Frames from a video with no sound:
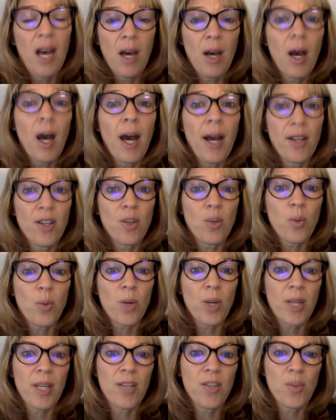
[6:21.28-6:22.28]
on your
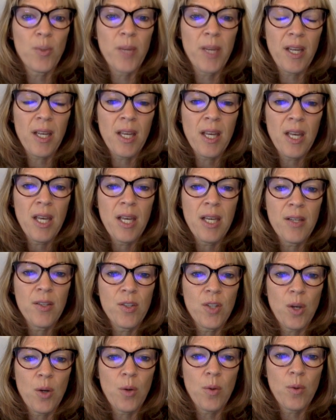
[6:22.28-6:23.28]
work each week.
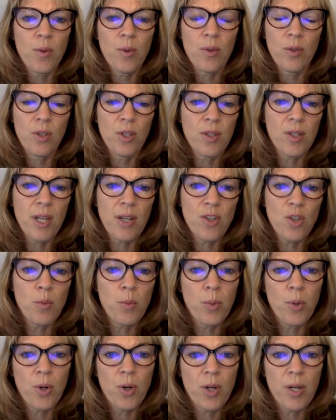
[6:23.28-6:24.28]
So discussion
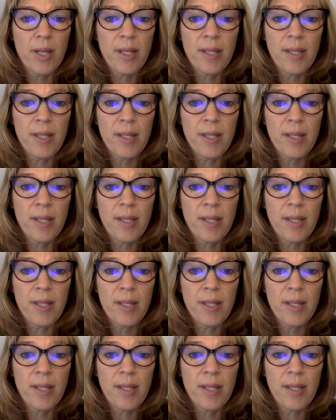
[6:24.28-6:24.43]
board,